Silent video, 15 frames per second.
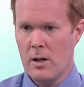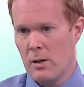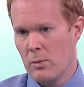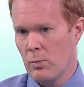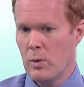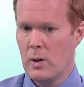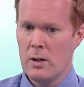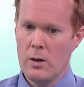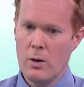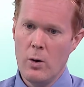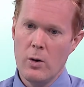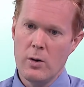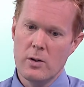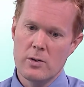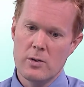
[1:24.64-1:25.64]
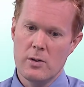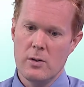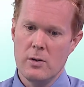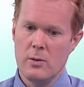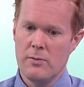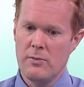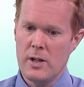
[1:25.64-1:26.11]
and we look
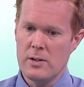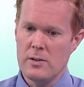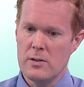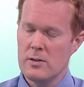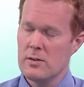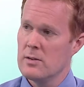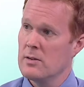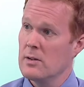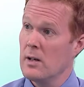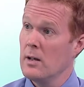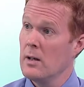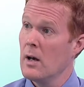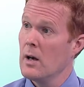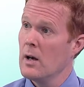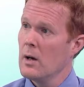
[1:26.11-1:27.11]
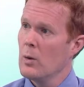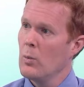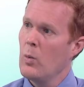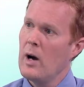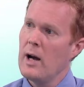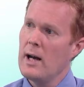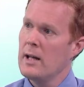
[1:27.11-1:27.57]
to investors to see
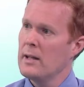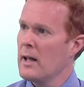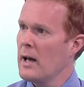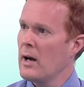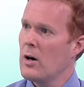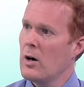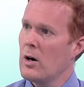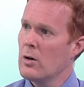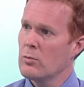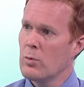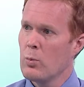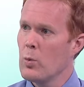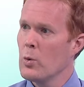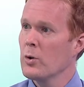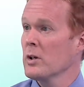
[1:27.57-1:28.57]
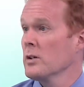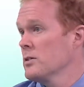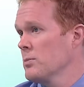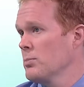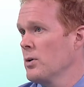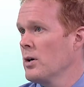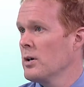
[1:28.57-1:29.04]
where they are rewarding
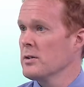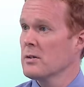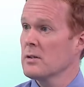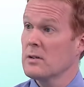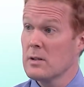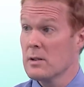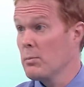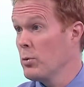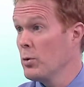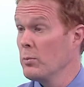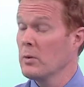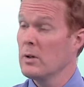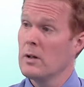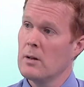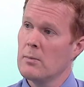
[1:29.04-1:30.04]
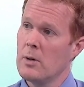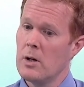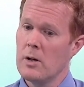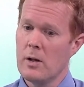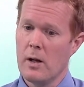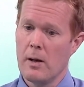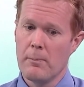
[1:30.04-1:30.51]
surprise and disappointment in the
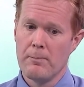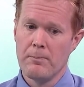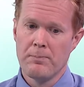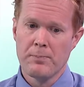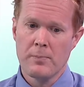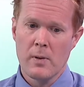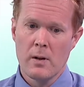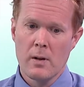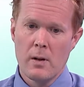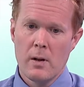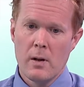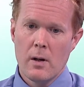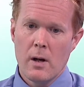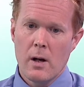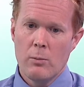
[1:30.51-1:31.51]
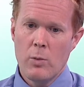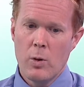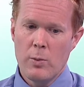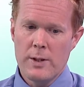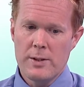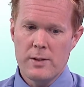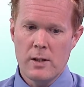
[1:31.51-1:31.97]
market. And what
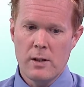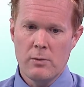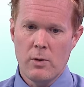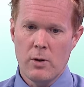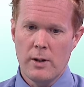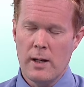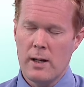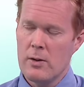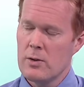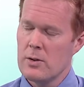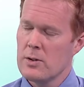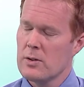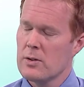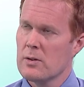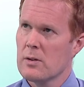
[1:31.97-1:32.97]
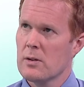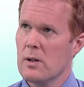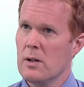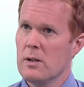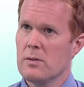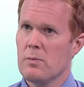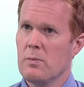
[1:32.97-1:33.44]
we're seeing right now is
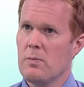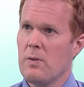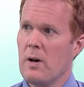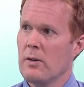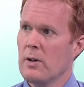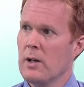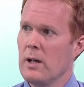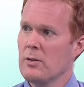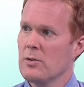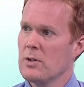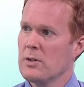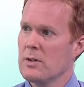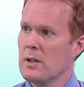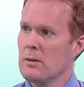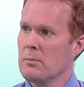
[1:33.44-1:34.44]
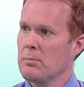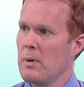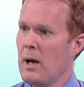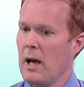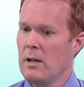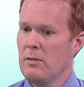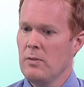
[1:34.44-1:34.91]
very interesting
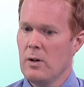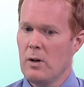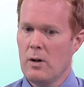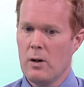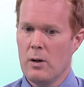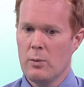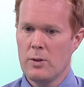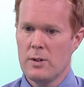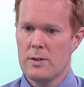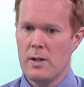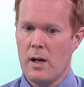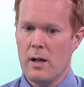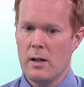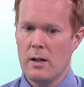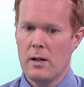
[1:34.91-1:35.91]
behaviour, I would say.